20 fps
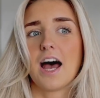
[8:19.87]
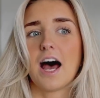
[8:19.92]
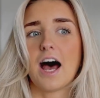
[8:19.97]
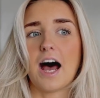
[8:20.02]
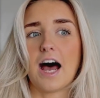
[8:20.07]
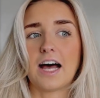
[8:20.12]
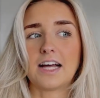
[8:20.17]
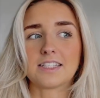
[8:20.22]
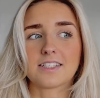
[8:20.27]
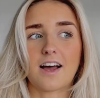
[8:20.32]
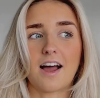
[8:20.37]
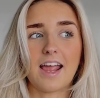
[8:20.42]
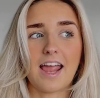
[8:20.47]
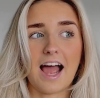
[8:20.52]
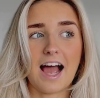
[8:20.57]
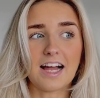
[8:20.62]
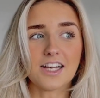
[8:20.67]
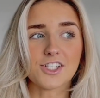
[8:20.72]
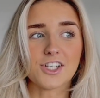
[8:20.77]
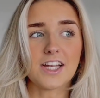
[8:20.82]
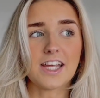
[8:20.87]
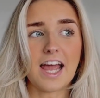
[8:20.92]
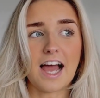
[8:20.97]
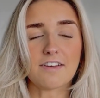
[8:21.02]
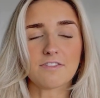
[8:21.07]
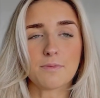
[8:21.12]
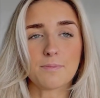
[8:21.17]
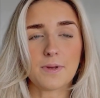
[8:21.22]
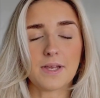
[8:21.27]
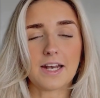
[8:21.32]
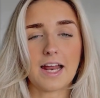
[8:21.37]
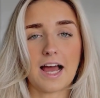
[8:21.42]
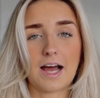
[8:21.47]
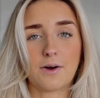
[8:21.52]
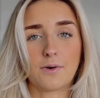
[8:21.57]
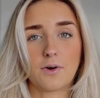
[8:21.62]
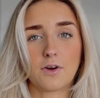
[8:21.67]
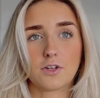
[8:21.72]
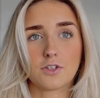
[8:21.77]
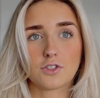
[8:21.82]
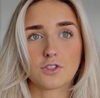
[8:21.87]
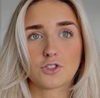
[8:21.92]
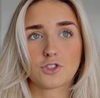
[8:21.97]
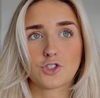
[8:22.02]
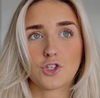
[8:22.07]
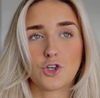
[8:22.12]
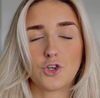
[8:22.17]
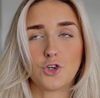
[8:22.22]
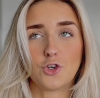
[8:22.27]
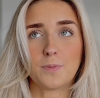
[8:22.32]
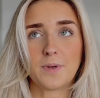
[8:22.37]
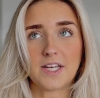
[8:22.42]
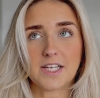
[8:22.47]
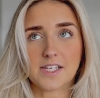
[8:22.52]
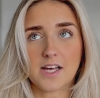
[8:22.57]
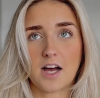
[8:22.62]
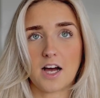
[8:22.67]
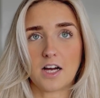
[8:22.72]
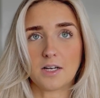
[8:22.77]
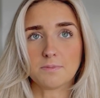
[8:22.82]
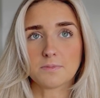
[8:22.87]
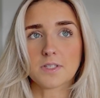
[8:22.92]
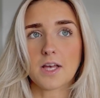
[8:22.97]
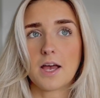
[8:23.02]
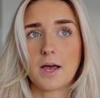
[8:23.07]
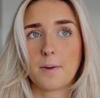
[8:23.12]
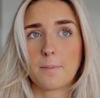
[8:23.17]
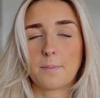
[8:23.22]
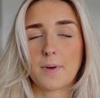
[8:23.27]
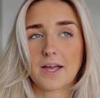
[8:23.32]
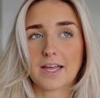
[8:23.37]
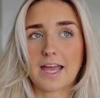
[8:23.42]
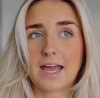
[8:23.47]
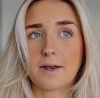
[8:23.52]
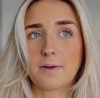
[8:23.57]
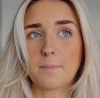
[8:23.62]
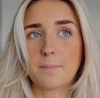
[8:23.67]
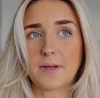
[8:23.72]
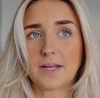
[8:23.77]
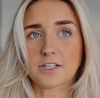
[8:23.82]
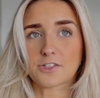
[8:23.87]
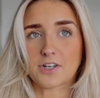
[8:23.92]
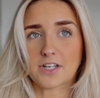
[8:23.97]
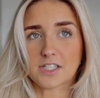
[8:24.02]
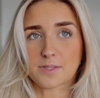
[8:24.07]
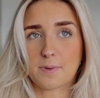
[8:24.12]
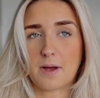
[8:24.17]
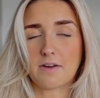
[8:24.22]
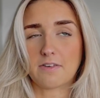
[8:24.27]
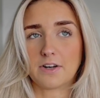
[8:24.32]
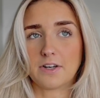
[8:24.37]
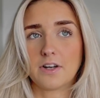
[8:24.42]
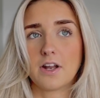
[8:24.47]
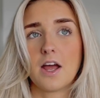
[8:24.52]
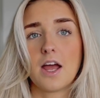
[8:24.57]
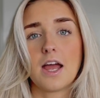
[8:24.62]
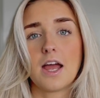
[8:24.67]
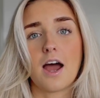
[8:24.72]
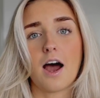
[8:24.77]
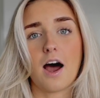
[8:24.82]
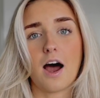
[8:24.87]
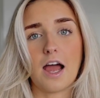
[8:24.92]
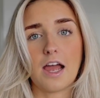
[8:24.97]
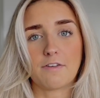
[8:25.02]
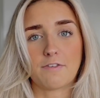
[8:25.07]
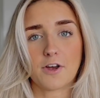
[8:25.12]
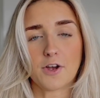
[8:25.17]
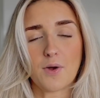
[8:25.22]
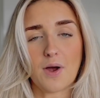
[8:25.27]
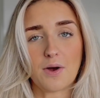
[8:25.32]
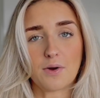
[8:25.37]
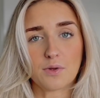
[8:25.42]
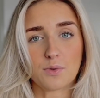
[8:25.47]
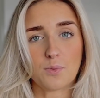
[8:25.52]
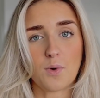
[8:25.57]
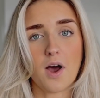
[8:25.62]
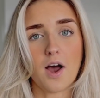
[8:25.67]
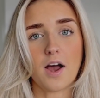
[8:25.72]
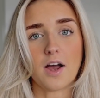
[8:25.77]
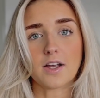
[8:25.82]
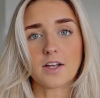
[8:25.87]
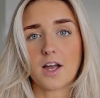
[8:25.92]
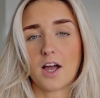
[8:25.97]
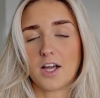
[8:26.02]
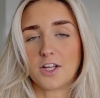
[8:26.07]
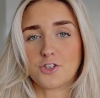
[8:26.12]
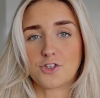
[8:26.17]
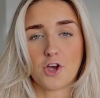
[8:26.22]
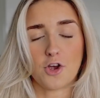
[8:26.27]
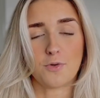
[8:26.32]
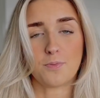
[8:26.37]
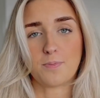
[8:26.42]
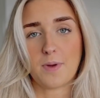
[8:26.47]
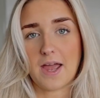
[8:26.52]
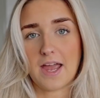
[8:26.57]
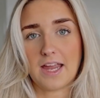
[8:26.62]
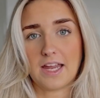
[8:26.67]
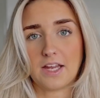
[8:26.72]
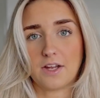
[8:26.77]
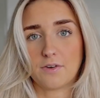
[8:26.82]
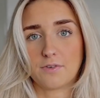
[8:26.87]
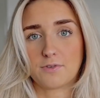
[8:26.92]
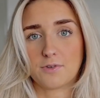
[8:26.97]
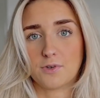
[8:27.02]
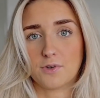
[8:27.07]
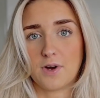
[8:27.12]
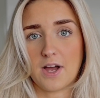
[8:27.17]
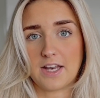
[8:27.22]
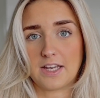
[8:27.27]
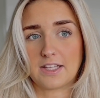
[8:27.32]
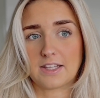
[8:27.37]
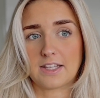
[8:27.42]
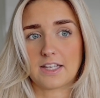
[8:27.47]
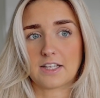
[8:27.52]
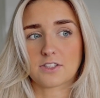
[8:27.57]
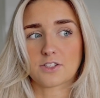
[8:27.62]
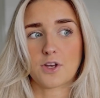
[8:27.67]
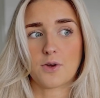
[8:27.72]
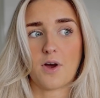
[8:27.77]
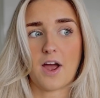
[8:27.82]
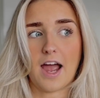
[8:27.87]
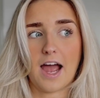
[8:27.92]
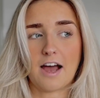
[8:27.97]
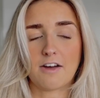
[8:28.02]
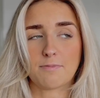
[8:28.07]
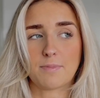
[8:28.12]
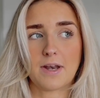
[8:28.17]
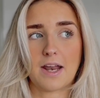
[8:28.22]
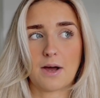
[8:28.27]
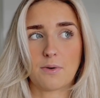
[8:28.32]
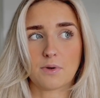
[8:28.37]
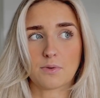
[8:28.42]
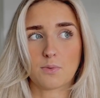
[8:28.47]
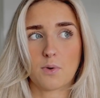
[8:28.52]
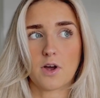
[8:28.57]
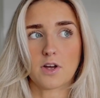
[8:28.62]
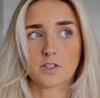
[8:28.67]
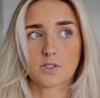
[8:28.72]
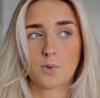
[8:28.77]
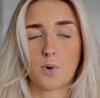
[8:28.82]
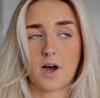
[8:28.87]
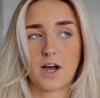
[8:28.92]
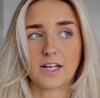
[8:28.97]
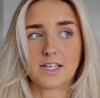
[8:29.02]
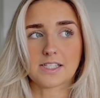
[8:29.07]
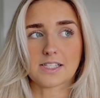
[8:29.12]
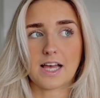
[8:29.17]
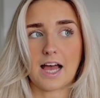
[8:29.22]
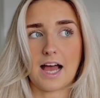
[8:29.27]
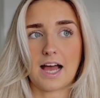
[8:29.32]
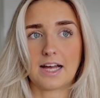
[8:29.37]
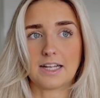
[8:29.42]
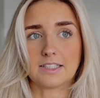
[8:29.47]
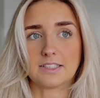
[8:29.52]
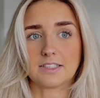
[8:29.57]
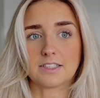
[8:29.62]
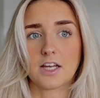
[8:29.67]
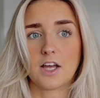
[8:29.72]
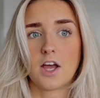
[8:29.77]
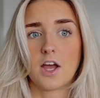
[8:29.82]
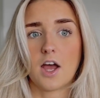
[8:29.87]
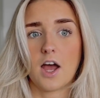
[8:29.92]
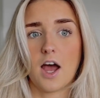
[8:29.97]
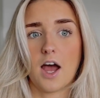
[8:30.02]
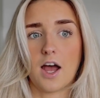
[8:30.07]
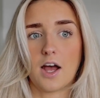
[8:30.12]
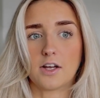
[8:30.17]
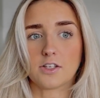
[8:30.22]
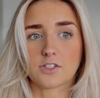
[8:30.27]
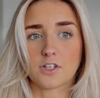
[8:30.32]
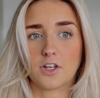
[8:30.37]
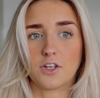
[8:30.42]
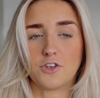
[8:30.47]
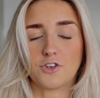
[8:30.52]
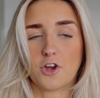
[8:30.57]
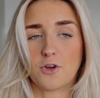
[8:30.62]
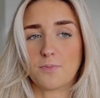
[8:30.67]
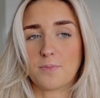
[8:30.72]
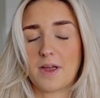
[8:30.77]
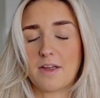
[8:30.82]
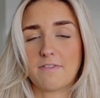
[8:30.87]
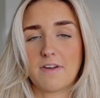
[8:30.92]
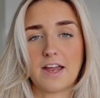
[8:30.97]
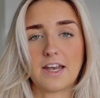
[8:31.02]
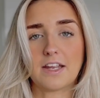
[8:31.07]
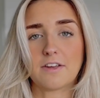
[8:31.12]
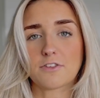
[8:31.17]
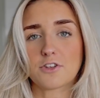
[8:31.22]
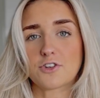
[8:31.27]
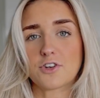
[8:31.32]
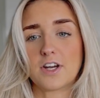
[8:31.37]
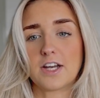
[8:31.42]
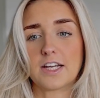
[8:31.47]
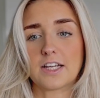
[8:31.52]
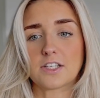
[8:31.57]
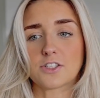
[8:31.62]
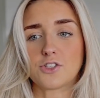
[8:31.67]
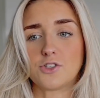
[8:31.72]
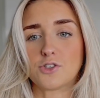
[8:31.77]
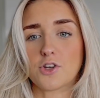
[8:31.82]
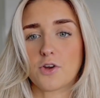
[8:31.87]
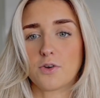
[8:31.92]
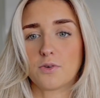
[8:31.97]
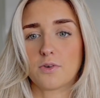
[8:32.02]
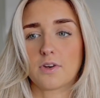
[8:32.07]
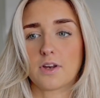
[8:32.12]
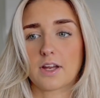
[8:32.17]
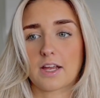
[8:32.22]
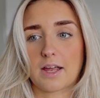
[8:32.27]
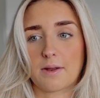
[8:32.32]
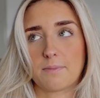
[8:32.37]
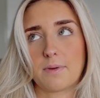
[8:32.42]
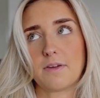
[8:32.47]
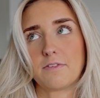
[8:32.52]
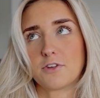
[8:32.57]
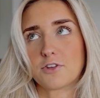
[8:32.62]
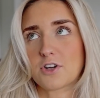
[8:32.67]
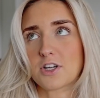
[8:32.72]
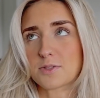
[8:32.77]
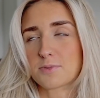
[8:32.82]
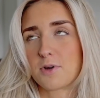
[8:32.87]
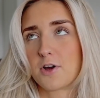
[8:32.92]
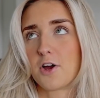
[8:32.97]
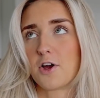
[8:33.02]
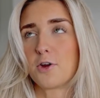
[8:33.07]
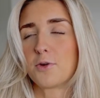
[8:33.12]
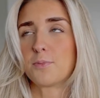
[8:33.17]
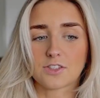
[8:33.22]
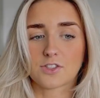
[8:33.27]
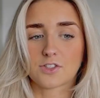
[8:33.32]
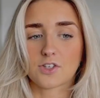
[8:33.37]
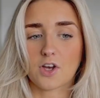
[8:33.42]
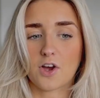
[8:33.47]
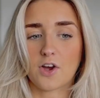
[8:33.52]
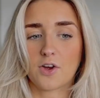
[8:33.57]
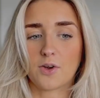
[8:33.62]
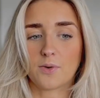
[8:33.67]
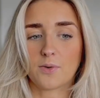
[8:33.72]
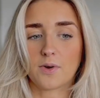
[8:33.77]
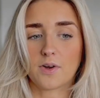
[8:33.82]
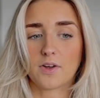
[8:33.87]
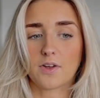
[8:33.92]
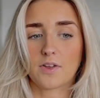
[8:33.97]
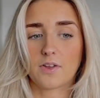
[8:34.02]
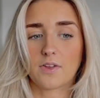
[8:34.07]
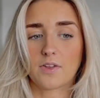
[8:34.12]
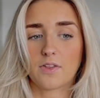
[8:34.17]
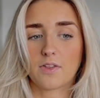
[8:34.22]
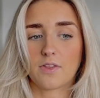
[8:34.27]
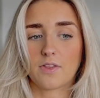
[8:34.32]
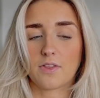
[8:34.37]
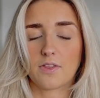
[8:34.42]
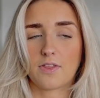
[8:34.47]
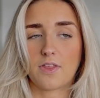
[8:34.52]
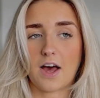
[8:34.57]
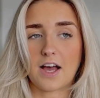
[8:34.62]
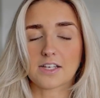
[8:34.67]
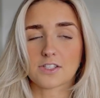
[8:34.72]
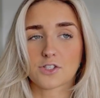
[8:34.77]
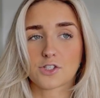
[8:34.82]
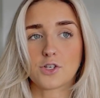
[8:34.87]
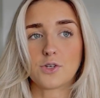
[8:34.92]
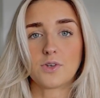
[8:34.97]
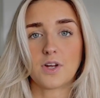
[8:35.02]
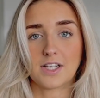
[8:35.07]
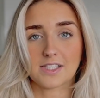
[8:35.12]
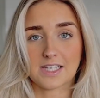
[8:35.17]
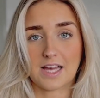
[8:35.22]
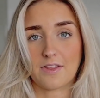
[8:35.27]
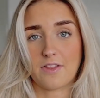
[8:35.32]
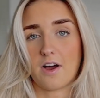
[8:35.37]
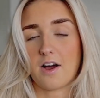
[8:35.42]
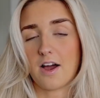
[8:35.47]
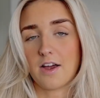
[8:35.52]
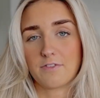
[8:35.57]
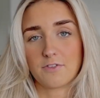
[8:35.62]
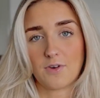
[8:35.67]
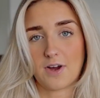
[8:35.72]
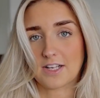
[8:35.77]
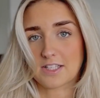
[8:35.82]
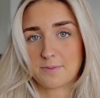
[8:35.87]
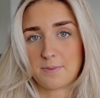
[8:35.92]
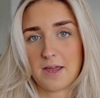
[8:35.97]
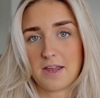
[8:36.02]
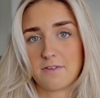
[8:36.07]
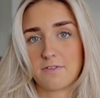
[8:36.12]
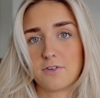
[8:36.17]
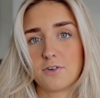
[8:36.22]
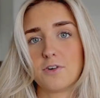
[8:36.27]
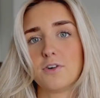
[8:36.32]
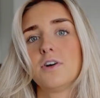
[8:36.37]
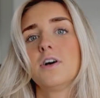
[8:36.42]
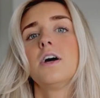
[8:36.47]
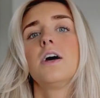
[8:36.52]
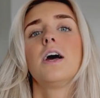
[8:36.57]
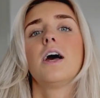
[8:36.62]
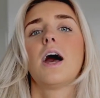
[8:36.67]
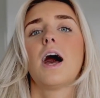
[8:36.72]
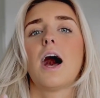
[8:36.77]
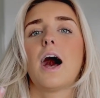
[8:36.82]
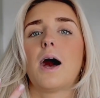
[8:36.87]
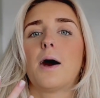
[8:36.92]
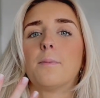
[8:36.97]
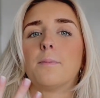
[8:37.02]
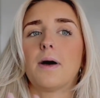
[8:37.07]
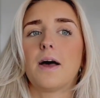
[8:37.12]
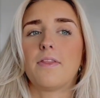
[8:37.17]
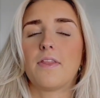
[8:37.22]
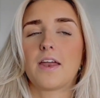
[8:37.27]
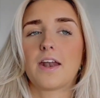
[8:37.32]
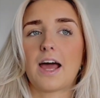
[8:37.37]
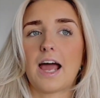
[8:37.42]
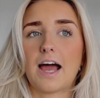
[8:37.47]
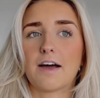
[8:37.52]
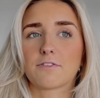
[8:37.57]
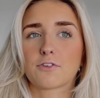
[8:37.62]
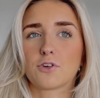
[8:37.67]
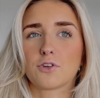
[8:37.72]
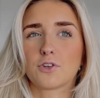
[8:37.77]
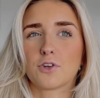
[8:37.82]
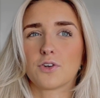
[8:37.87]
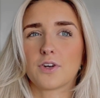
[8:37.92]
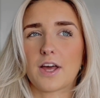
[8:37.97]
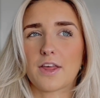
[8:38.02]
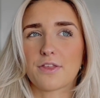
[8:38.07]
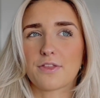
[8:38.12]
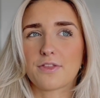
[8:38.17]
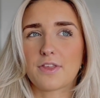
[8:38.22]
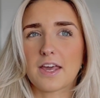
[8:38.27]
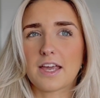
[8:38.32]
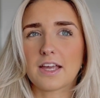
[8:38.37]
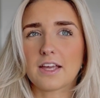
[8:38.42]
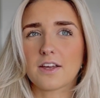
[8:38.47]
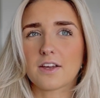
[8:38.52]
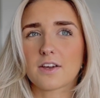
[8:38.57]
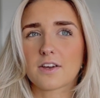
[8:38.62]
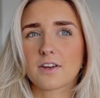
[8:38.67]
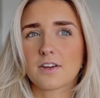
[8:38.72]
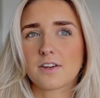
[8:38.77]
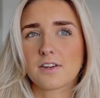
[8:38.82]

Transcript: And I actually haven't been out too many times, but again, being transparent, if I go out with work, I don't pay for anything. So I have been out with work twice, and so that you don't pay for any of the drinks, you don't again pay for your transport home. So that's 2 nights out that I've not had to pay for. And then I have gone on, I think